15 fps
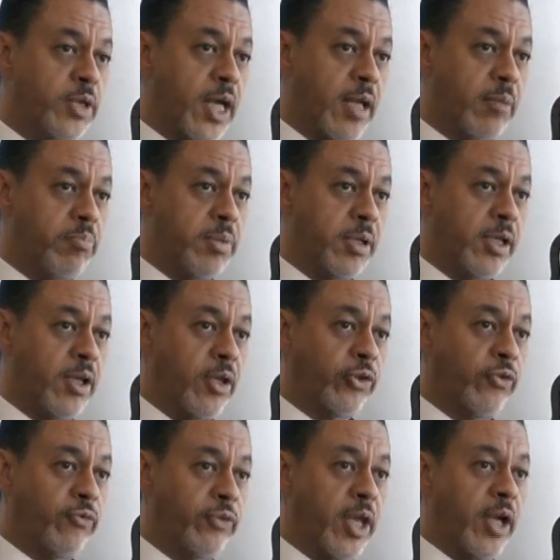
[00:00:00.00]
that
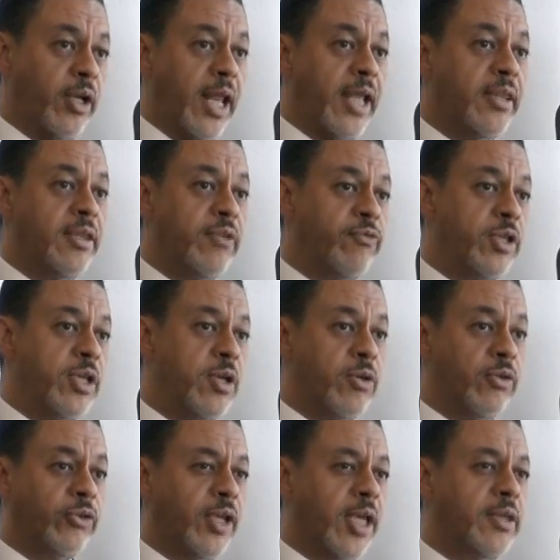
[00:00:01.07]
because of their length of
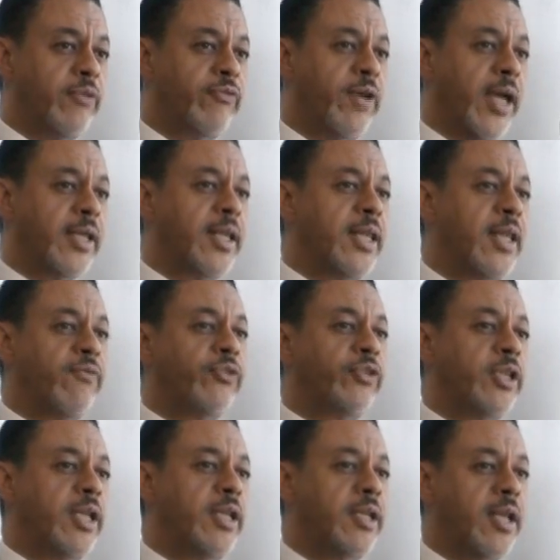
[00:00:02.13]
years and the fact that they've
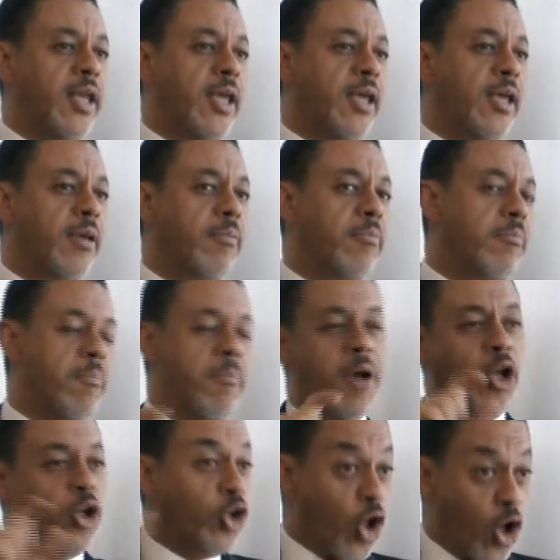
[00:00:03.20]
seen
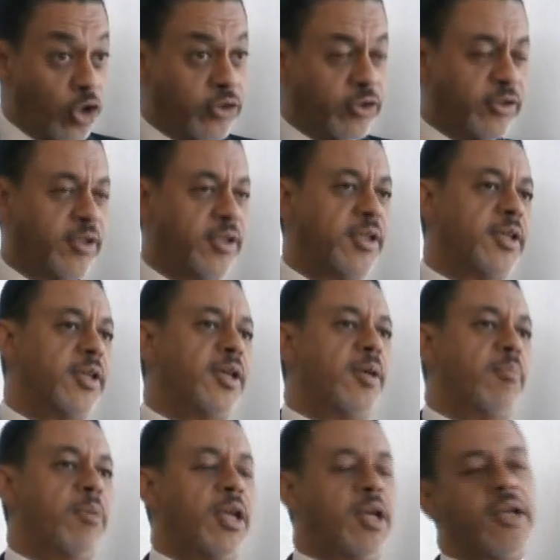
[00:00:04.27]
a lot,
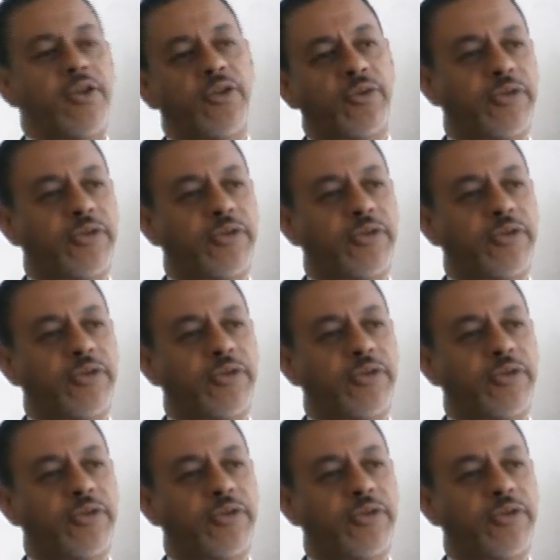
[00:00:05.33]
they usually